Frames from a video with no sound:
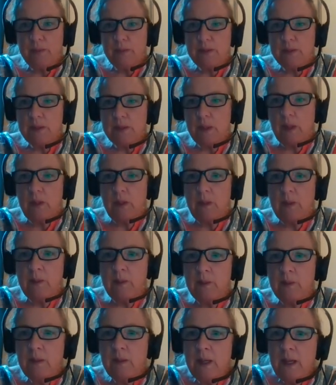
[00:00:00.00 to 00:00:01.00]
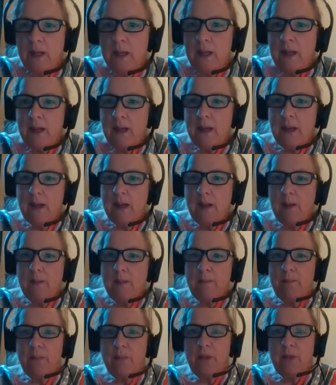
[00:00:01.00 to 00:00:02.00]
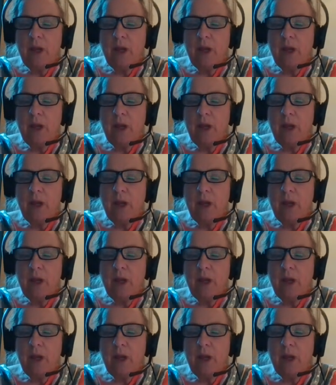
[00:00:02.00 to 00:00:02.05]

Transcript: So um,